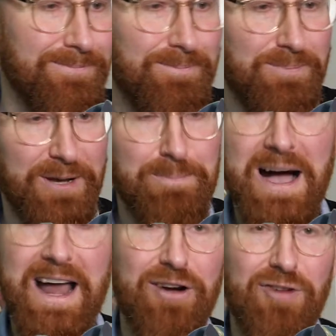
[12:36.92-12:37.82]
like
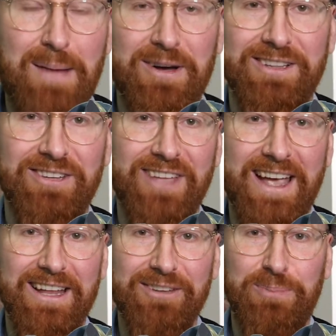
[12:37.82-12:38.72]
panorama
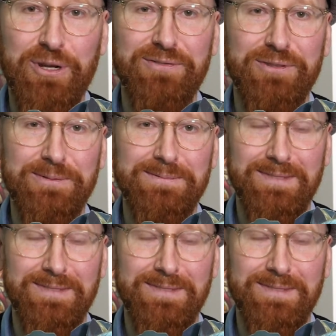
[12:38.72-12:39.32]
design. It's beautiful.